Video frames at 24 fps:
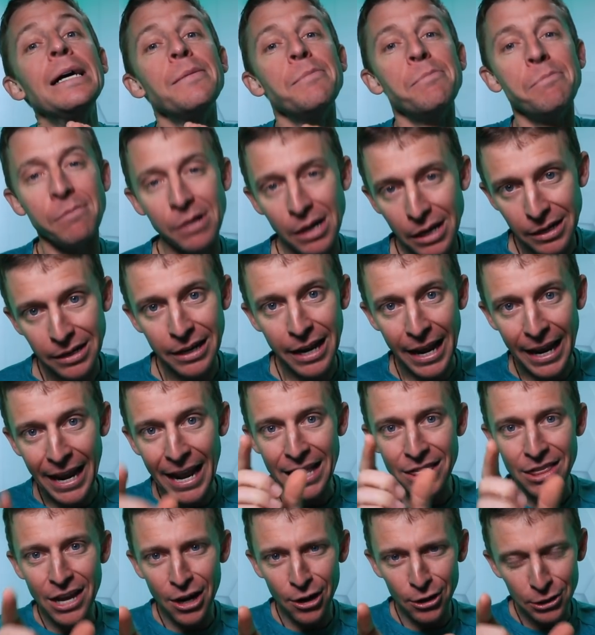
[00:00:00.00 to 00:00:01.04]
Monday.
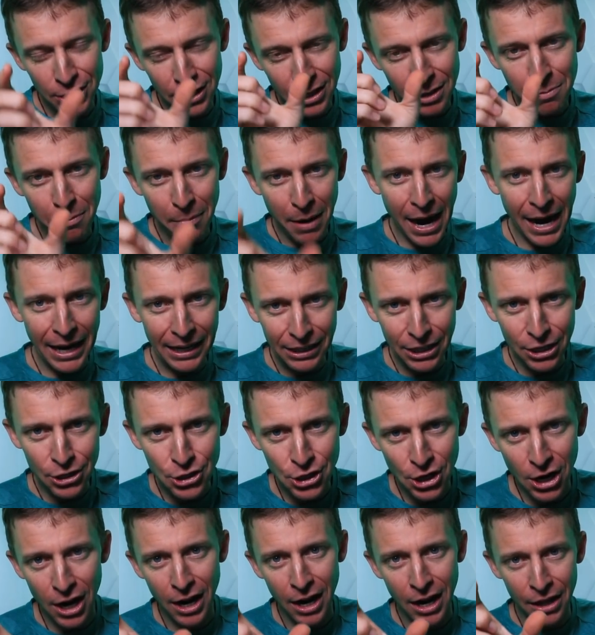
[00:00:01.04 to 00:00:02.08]
And there's the
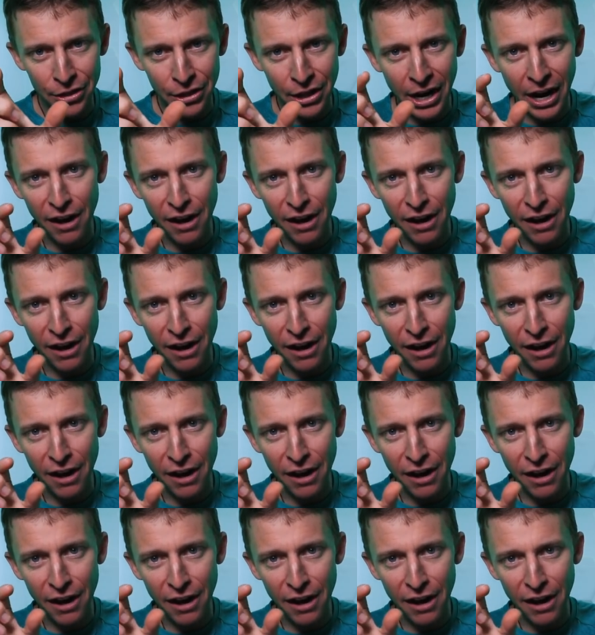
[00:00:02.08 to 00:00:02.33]
mileage uh, that